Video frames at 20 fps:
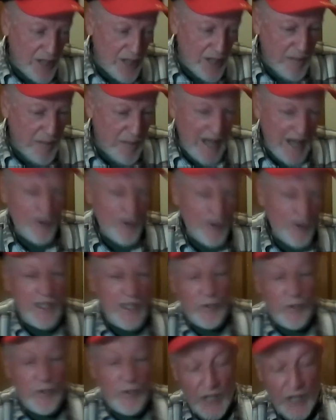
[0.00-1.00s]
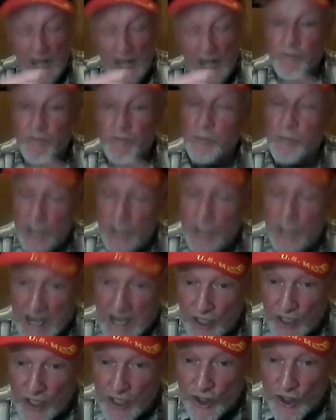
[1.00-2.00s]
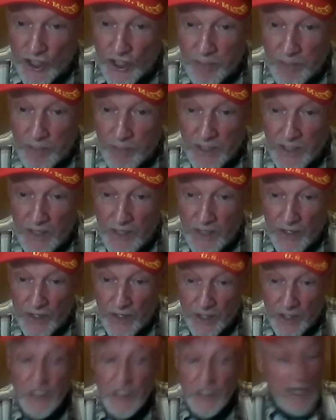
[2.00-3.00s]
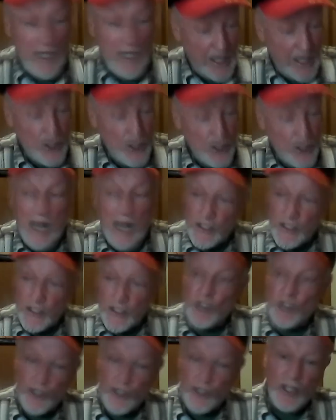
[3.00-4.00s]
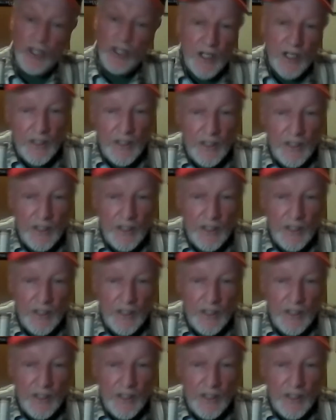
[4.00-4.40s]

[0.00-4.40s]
battery in. We're going to have the battalion CP there. And you guys are just going to, you